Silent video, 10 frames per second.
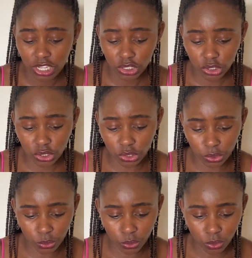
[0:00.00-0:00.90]

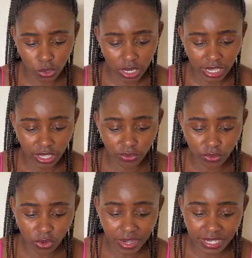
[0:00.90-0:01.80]
So if
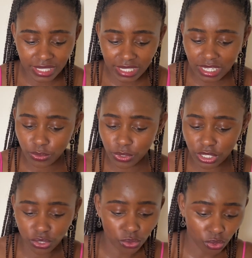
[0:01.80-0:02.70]
you are a resident
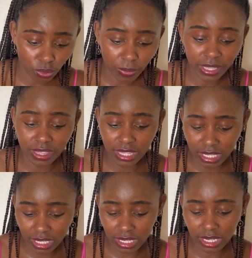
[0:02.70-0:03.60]
within Europe, I
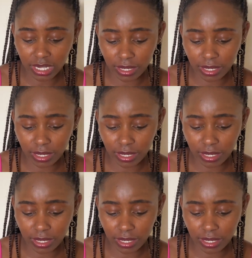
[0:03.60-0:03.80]
think